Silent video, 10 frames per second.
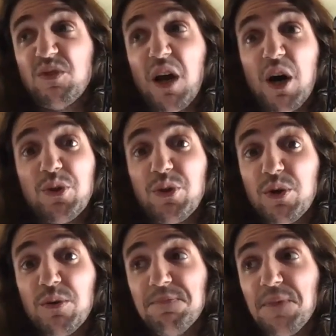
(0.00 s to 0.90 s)

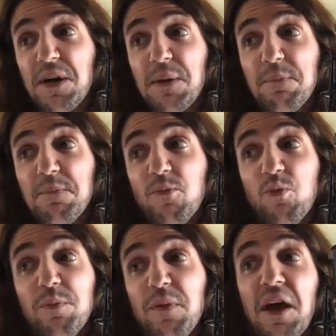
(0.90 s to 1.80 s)
Elder
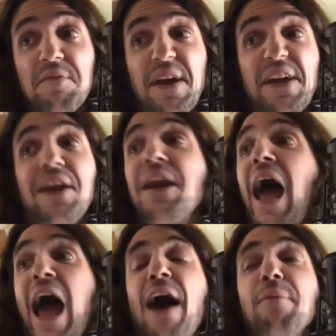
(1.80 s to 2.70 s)
would have made an
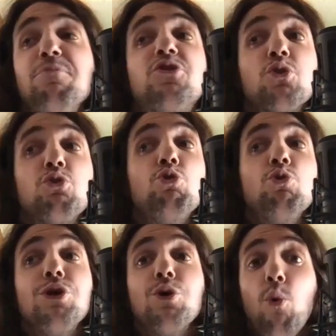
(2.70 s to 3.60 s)

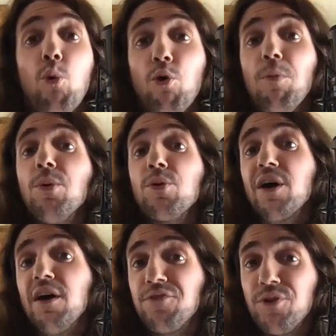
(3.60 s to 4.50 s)
absolutely horrible
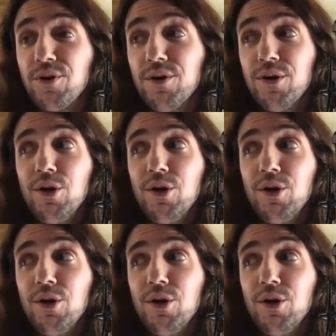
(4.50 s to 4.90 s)
governor.